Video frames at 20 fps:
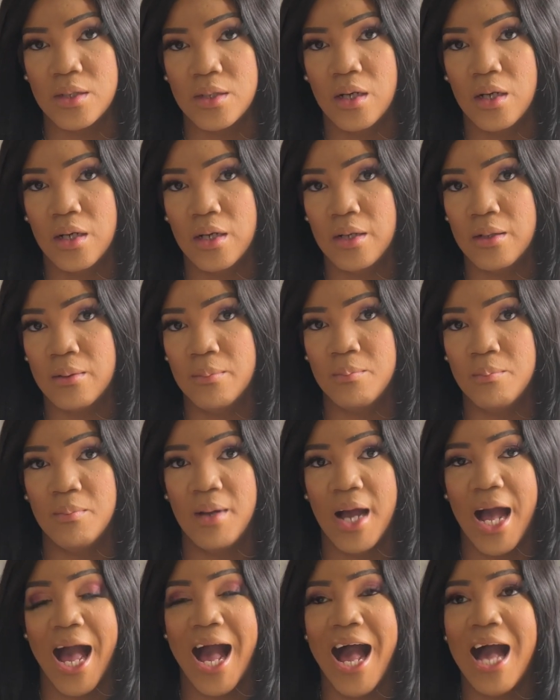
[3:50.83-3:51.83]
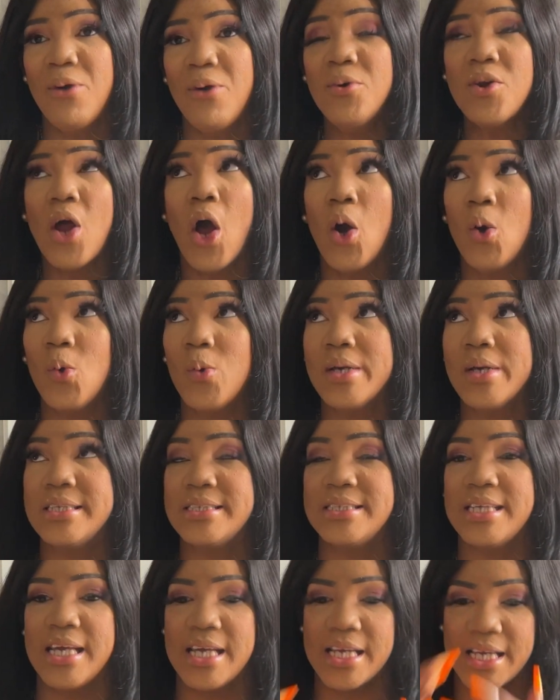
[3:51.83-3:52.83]
I would always
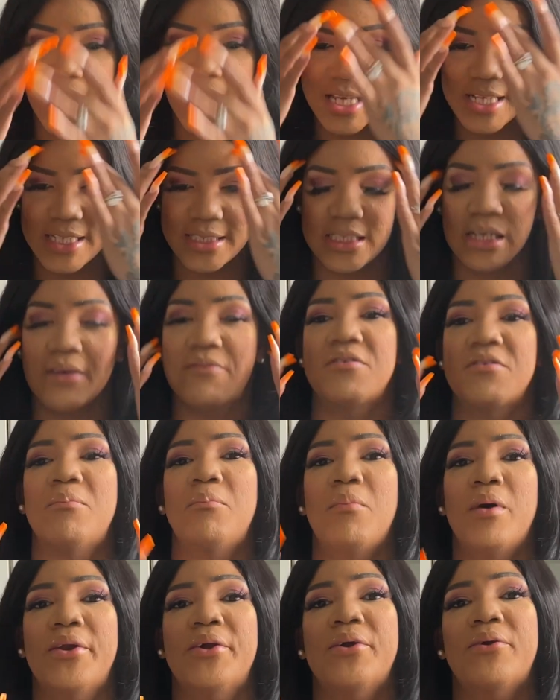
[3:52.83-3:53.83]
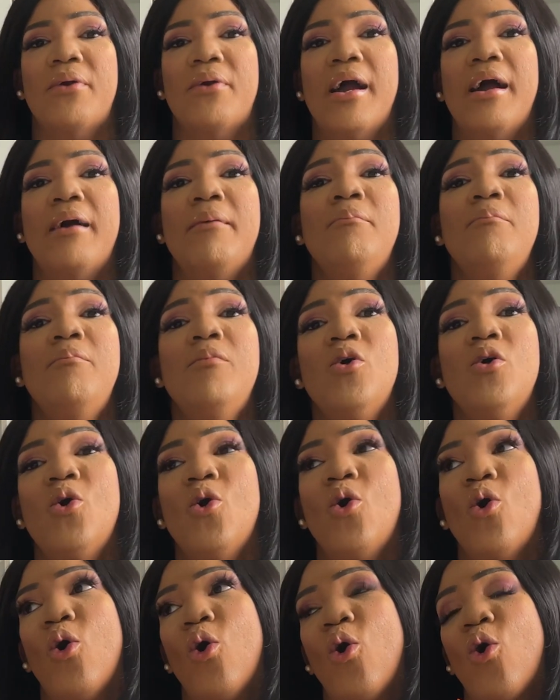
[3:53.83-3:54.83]
say get yourself the monogram
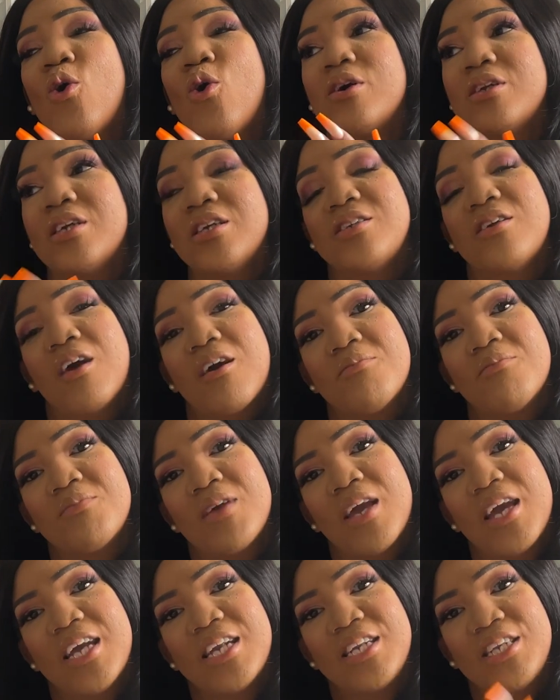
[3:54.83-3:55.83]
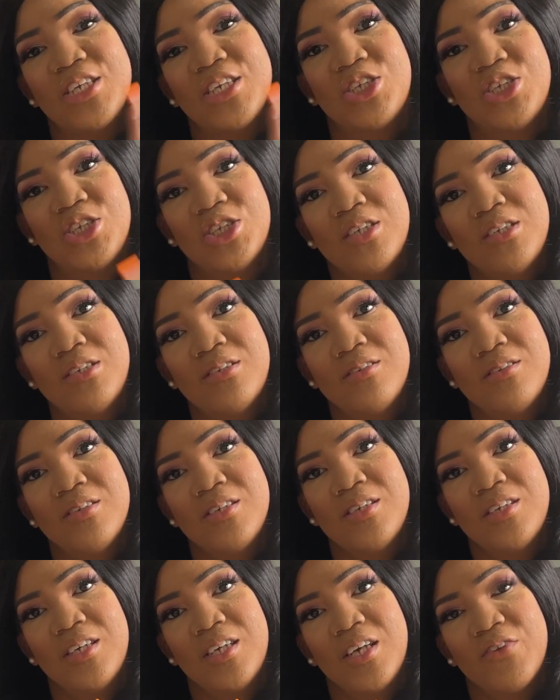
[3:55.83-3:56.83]
or the Damier edition
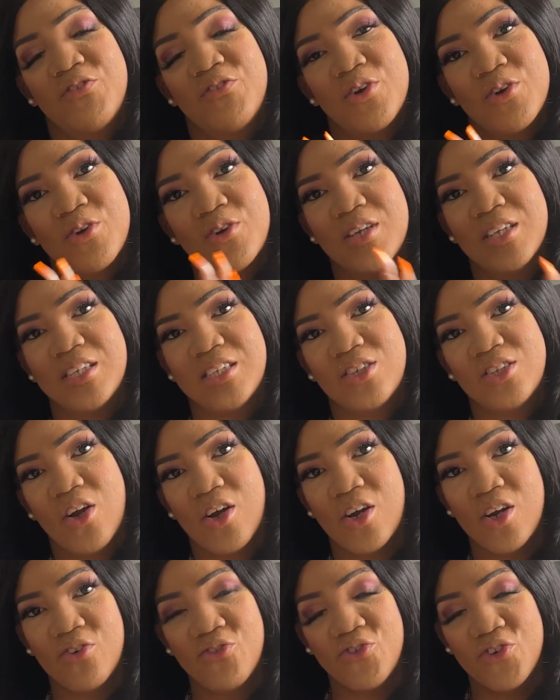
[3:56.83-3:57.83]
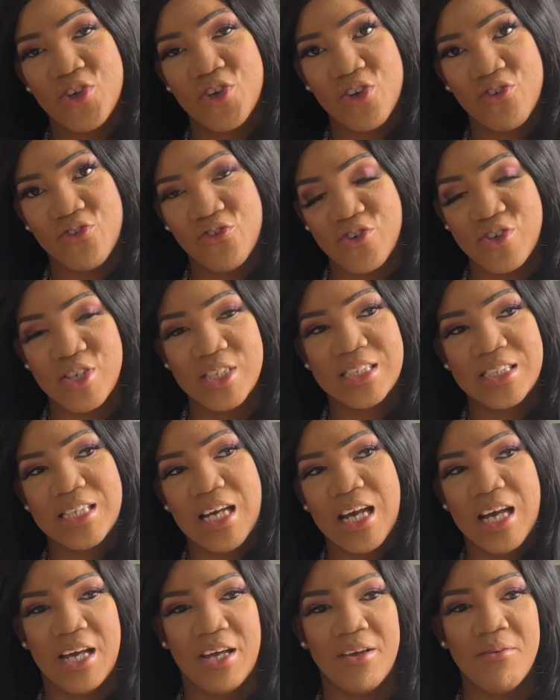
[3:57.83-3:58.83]
if you're gonna start off for your first
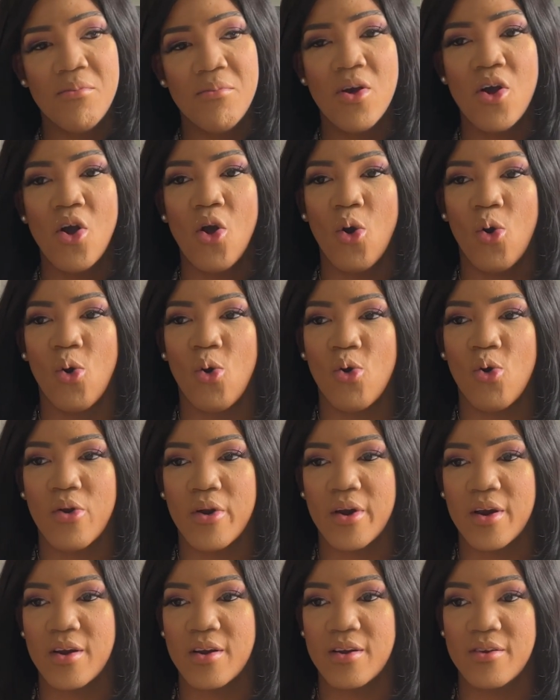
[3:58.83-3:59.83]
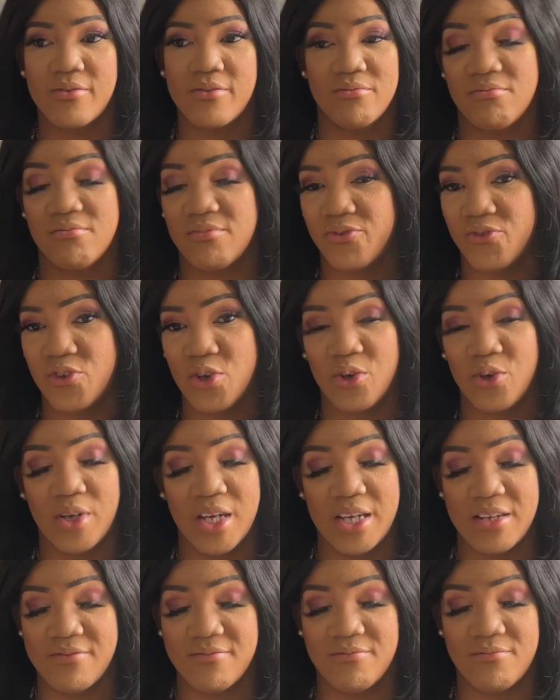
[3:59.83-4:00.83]
time, or if you're
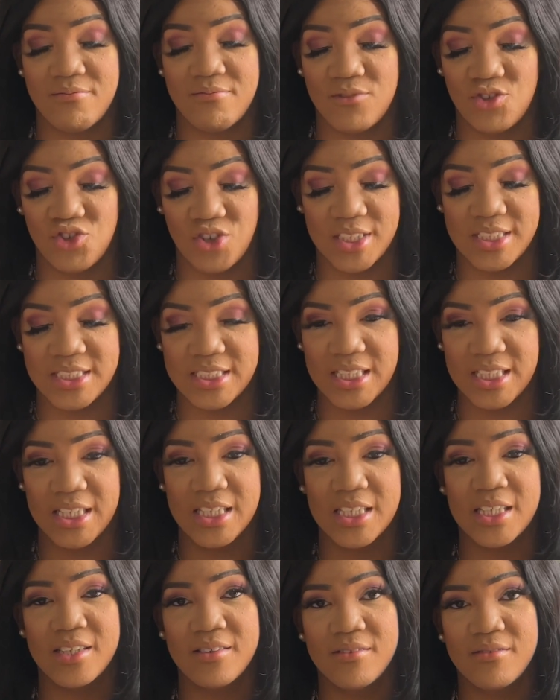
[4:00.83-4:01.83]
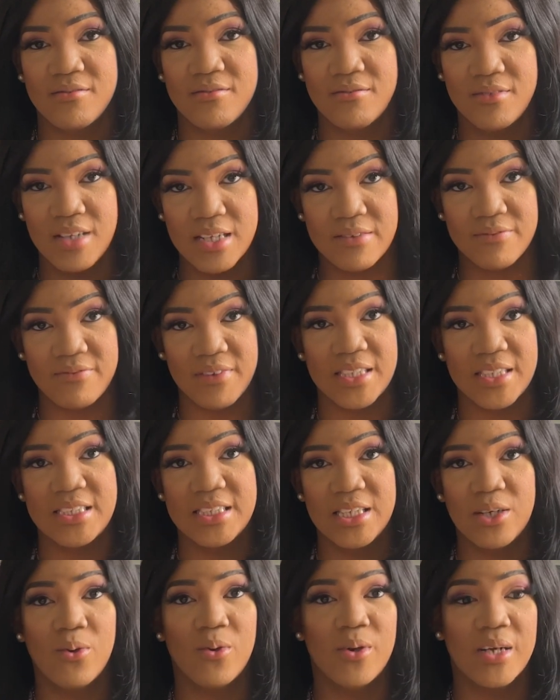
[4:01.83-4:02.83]
interested in
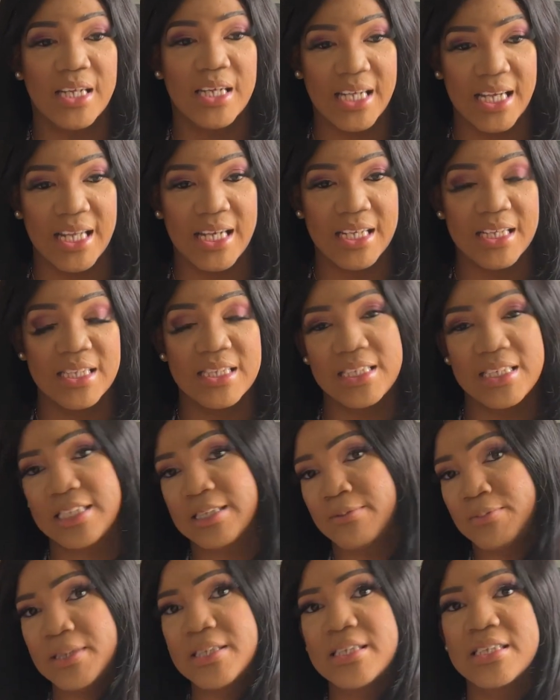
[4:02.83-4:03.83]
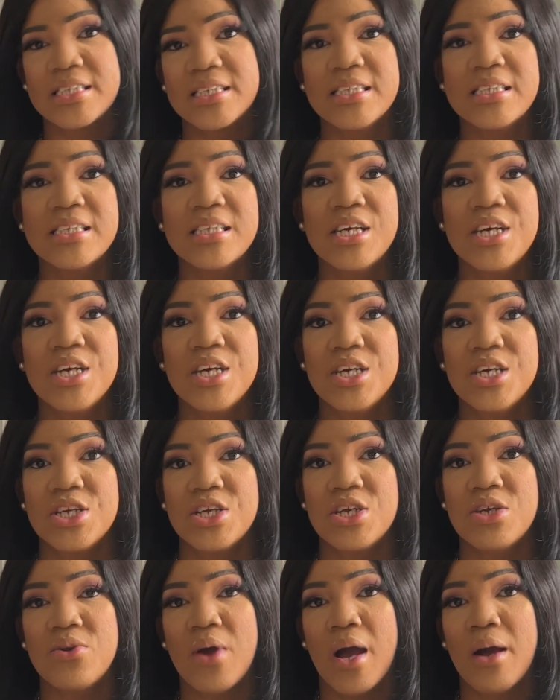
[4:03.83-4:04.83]
investing or getting these pieces.
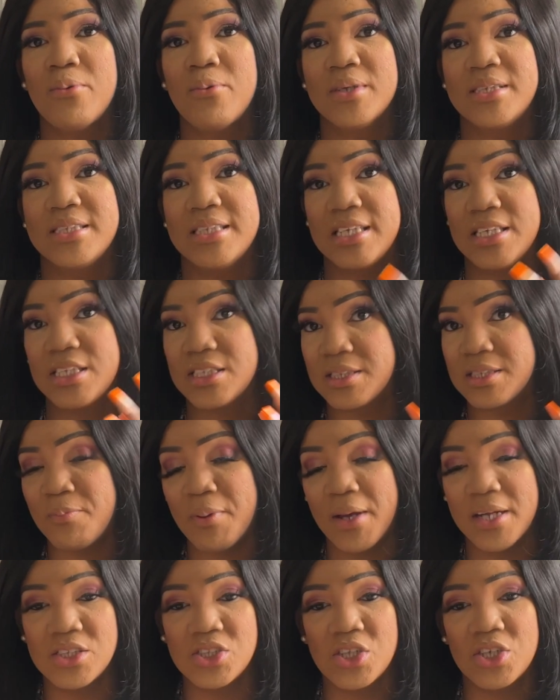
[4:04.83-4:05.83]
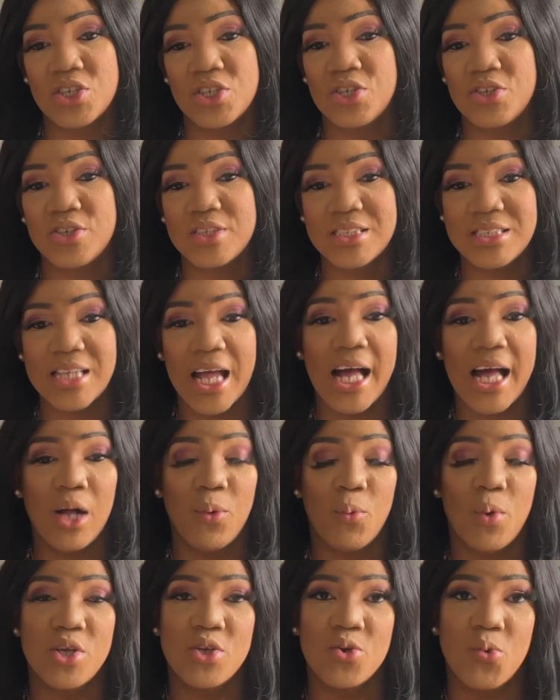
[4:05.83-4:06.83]
You know, I would say it depends on your style,
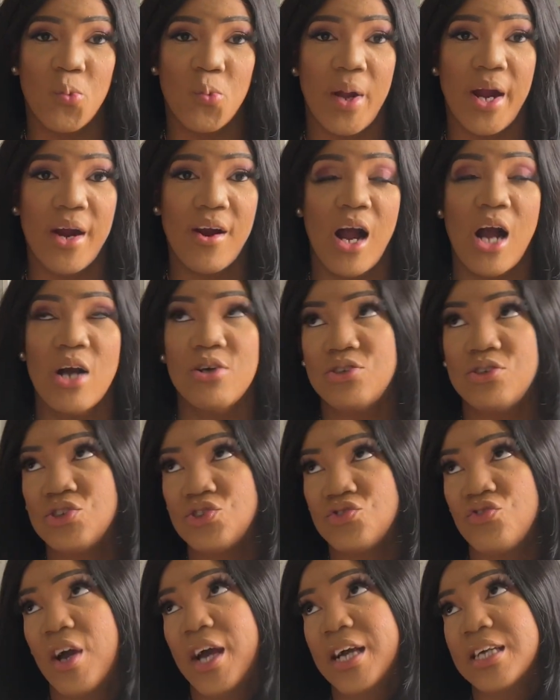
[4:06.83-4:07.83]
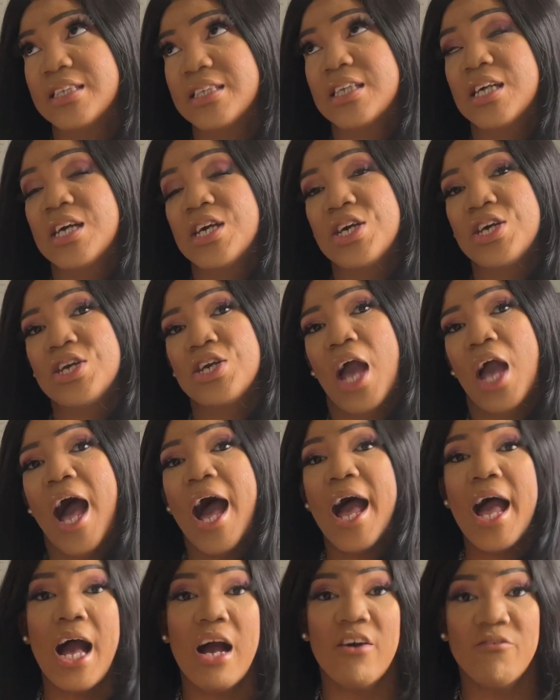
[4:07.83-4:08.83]
what you wear, how you dress.
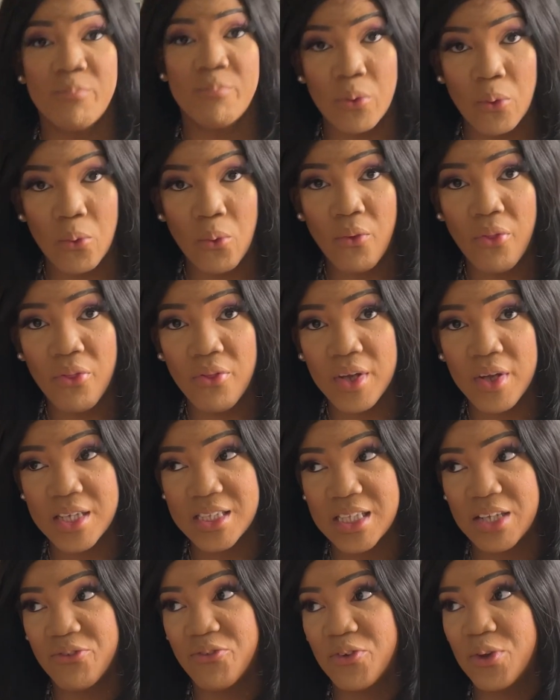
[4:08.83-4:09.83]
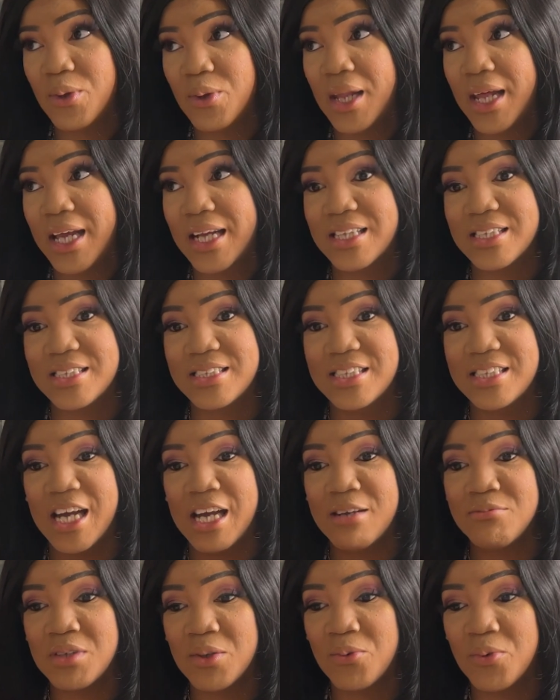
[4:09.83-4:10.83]
I have both, because I feel like there's
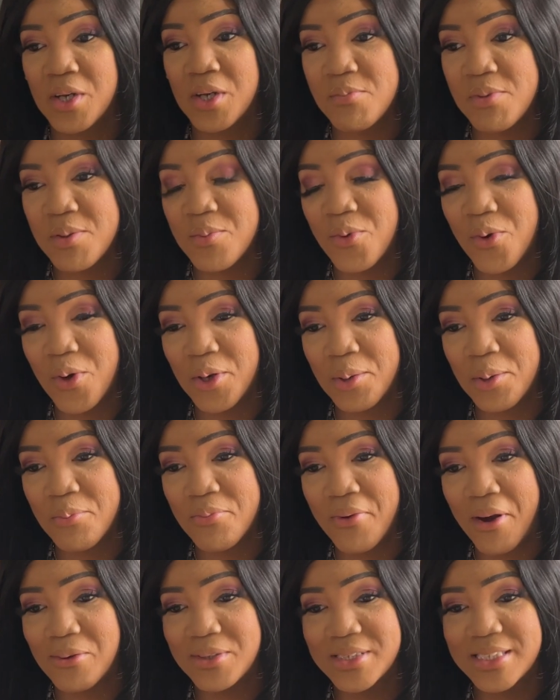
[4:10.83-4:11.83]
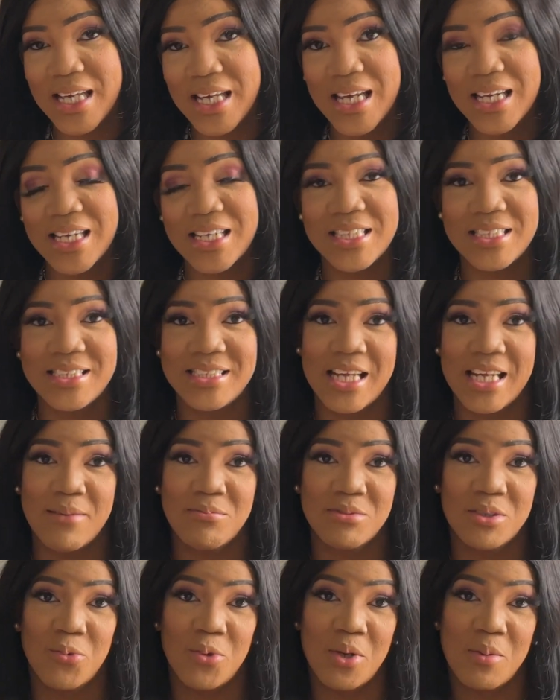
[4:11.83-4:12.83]
times I want to be more on the brown side and there's
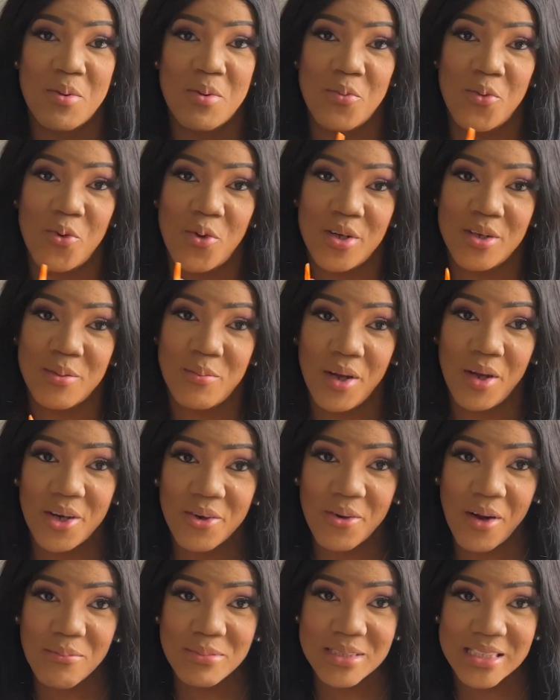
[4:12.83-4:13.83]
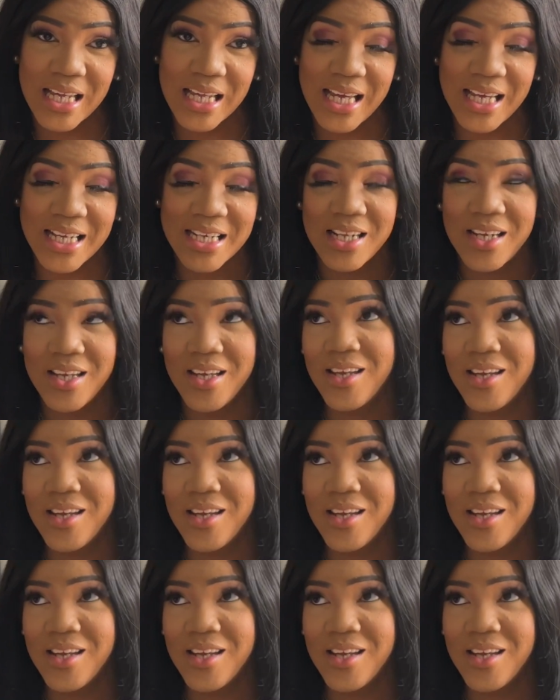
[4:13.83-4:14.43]
times I want to be more on the monogram side.